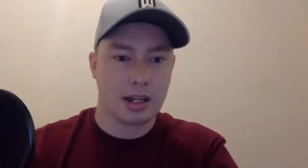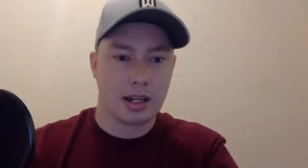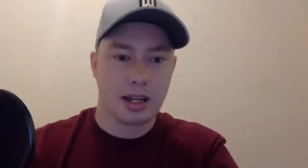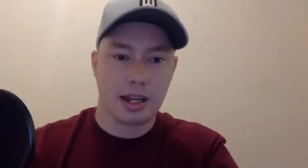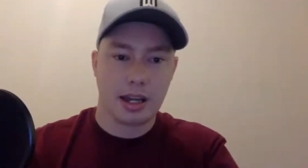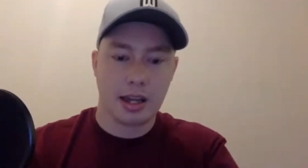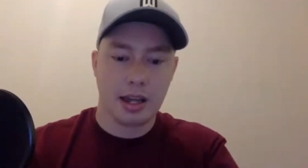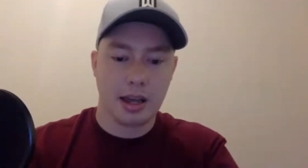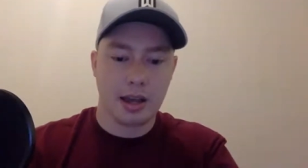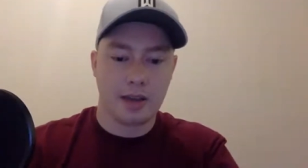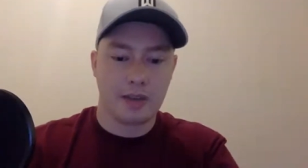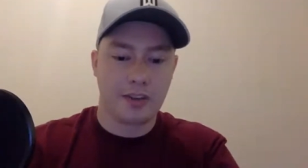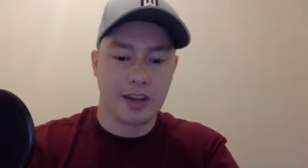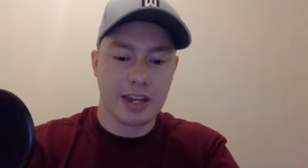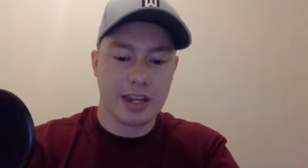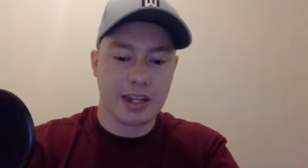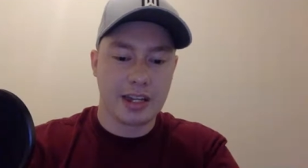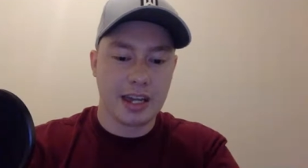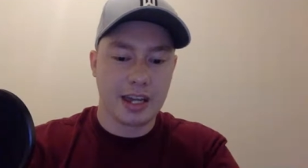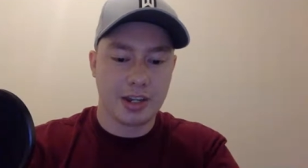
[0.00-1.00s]
If
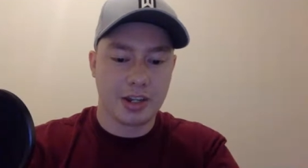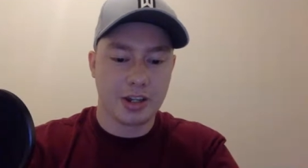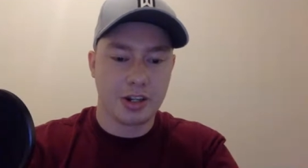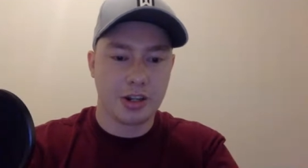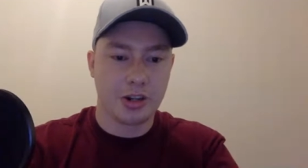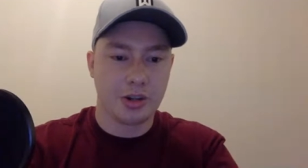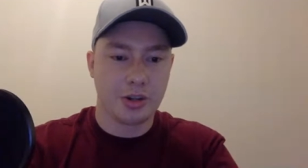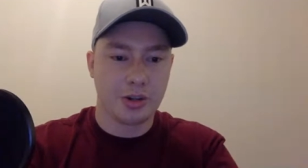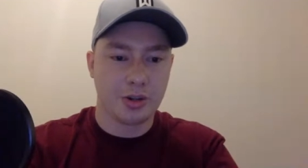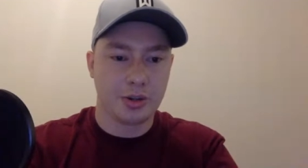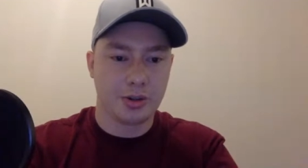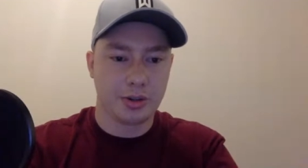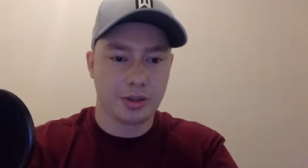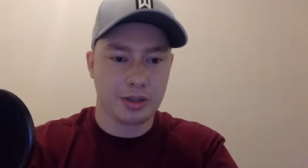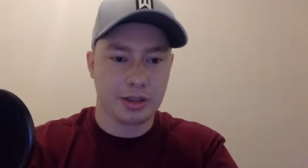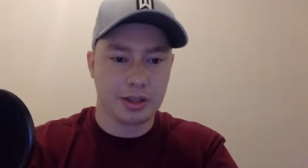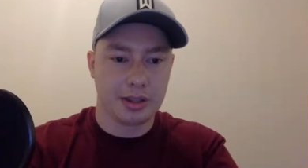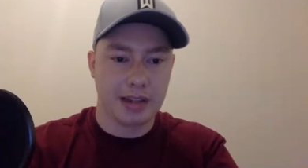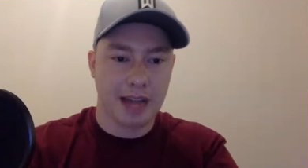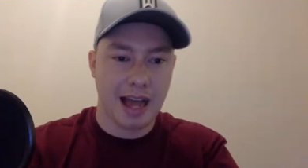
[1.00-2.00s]
he gets you
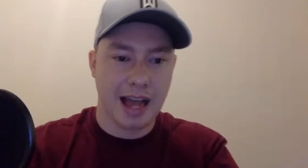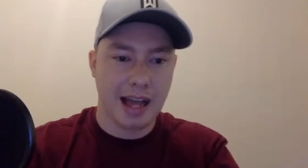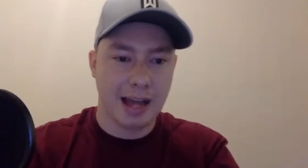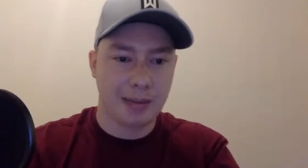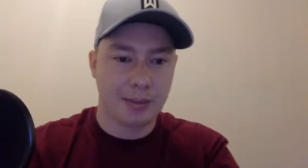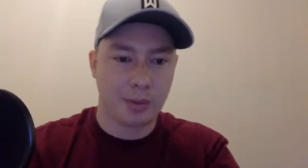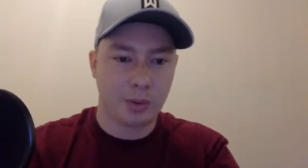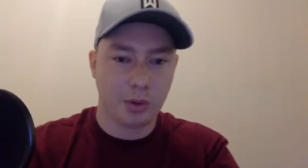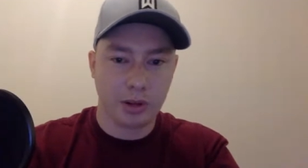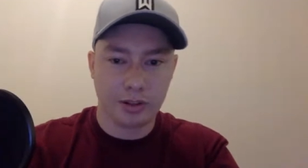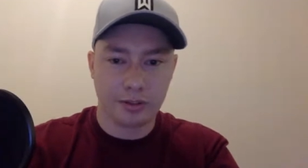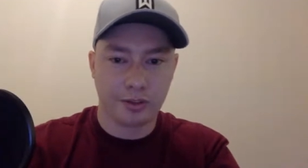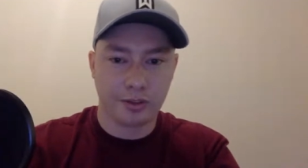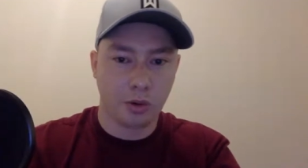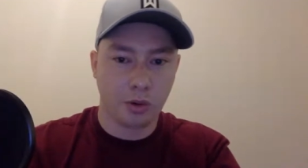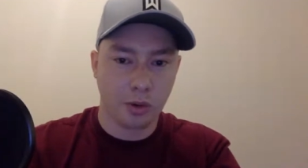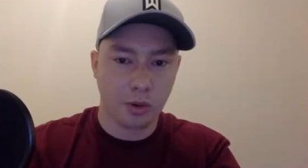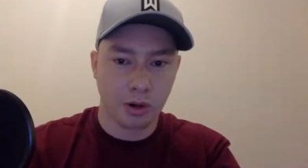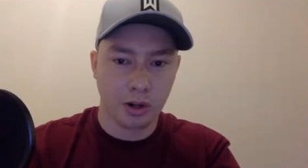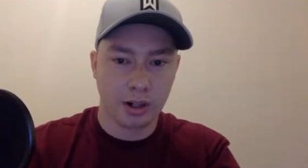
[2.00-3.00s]

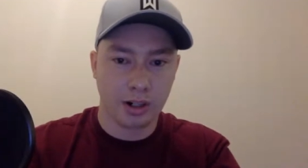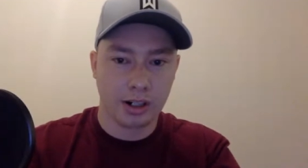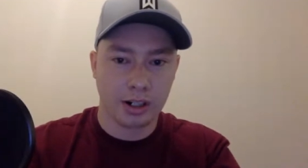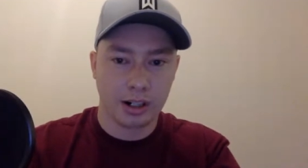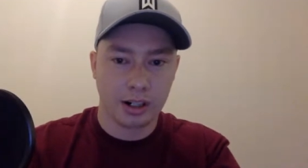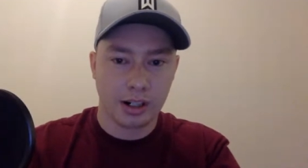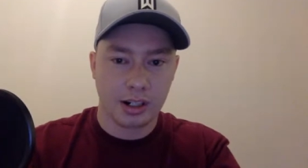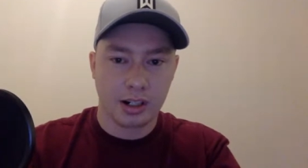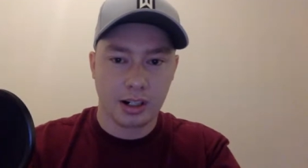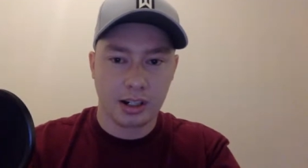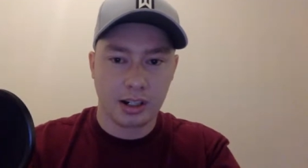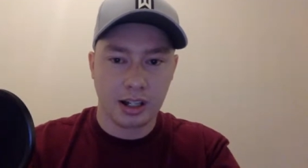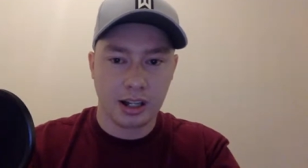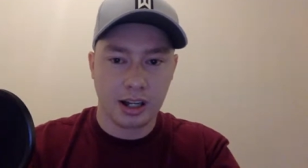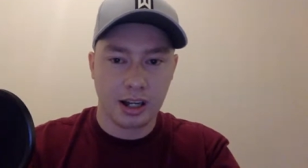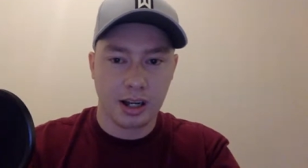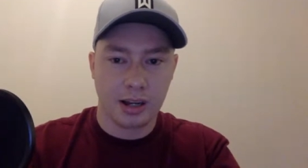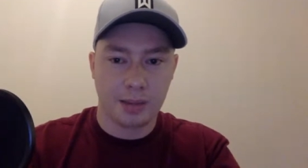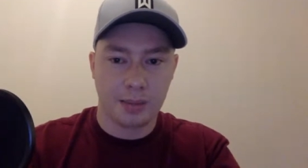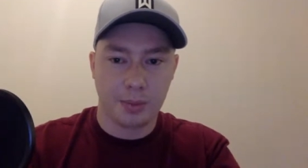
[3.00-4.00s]
9.4
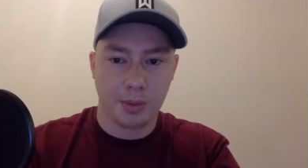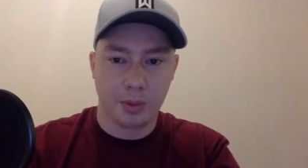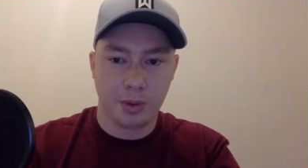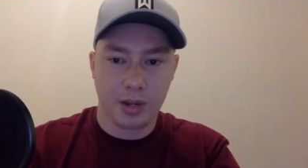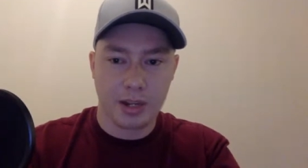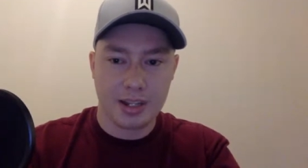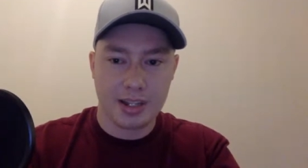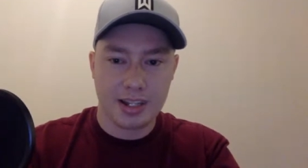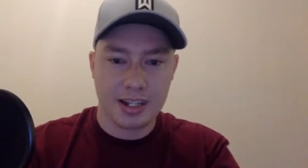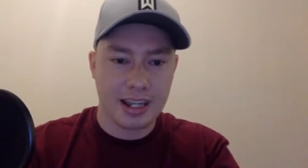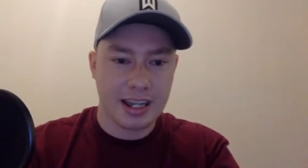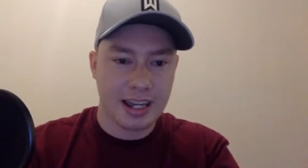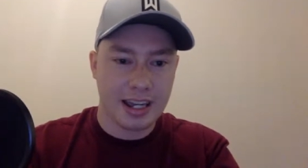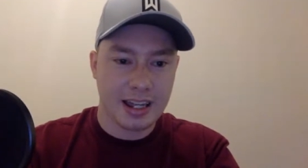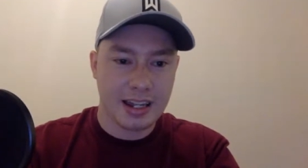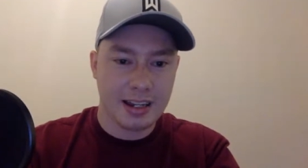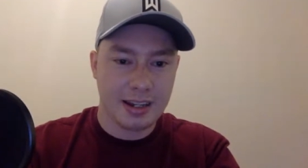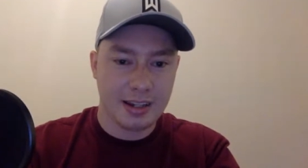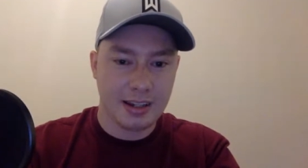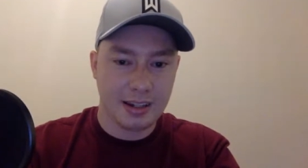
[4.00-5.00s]
points
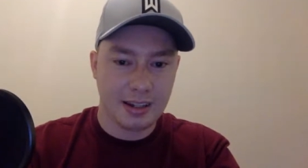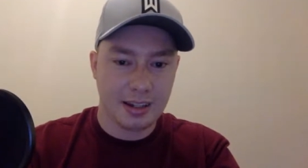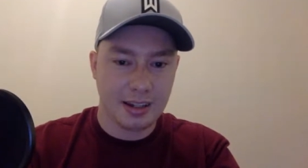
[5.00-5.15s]
again,